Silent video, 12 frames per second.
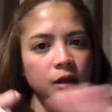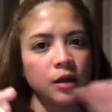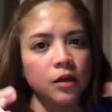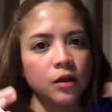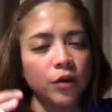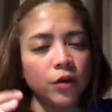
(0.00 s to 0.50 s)

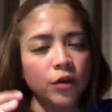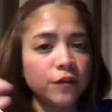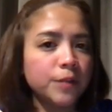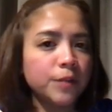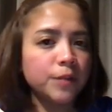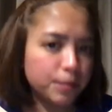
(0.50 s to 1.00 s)
One of the
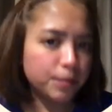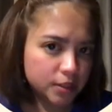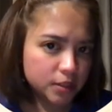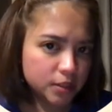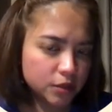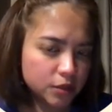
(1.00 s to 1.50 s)

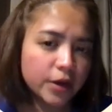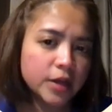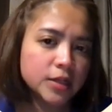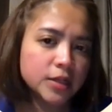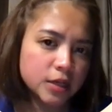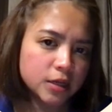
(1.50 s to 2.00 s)
purposes of
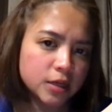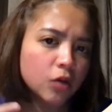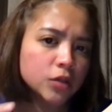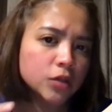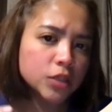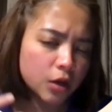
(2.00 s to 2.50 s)
writing
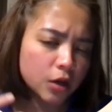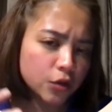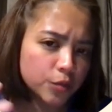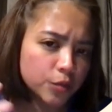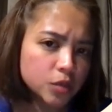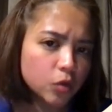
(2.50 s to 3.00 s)

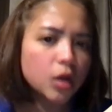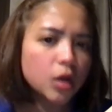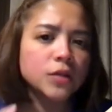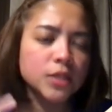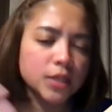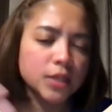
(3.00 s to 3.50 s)
counterarguments or
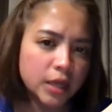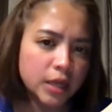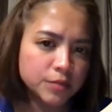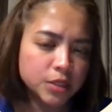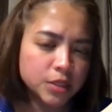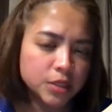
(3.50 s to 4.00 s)

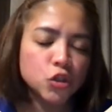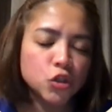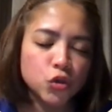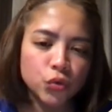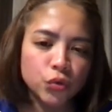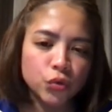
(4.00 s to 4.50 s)
counterclaims is
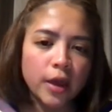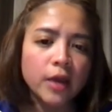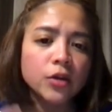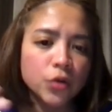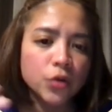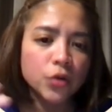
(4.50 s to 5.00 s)
to
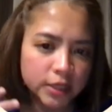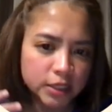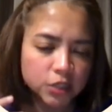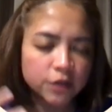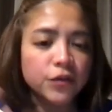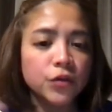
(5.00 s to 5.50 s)
acknowledge
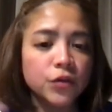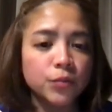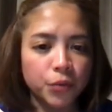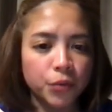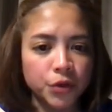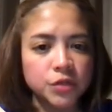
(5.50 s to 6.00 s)
the
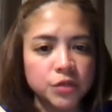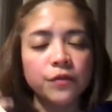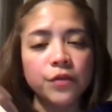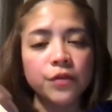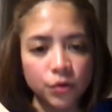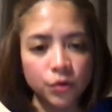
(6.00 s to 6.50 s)
viewpoints of
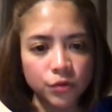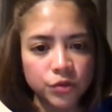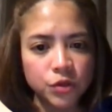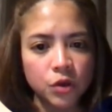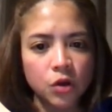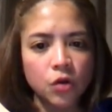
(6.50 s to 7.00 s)
those
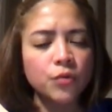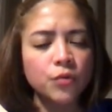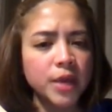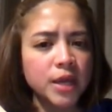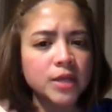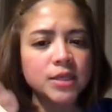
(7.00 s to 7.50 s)
who
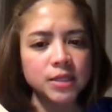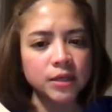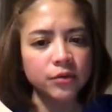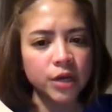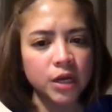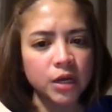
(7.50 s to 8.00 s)
may
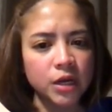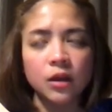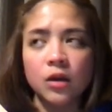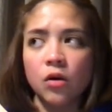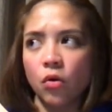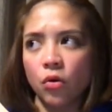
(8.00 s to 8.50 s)
disagree
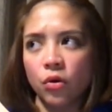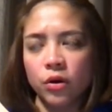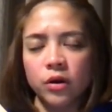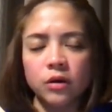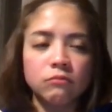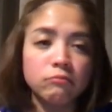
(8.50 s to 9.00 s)

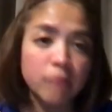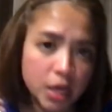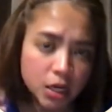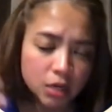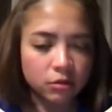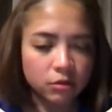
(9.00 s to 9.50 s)
or may
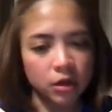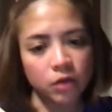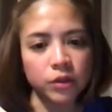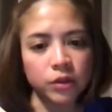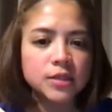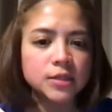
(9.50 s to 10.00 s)
agree with
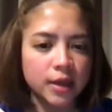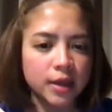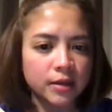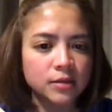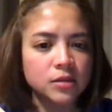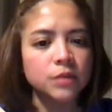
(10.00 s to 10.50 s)
the
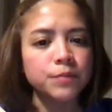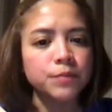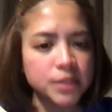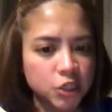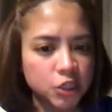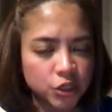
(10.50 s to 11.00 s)
stance or
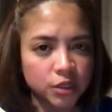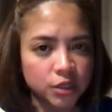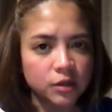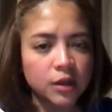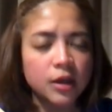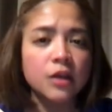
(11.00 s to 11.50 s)
position
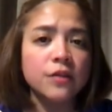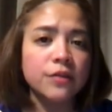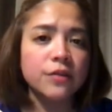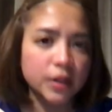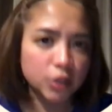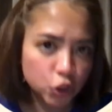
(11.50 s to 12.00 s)

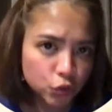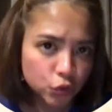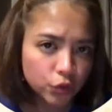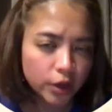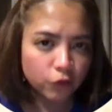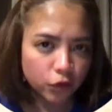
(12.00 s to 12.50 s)
that you
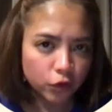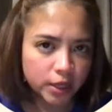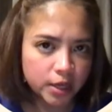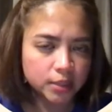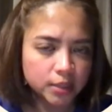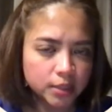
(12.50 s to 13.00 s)

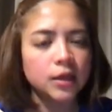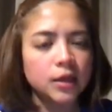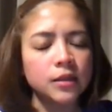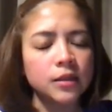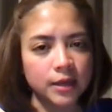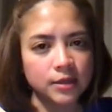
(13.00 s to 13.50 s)
advocate in
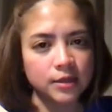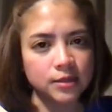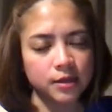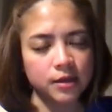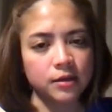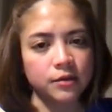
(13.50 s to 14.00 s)
the essay.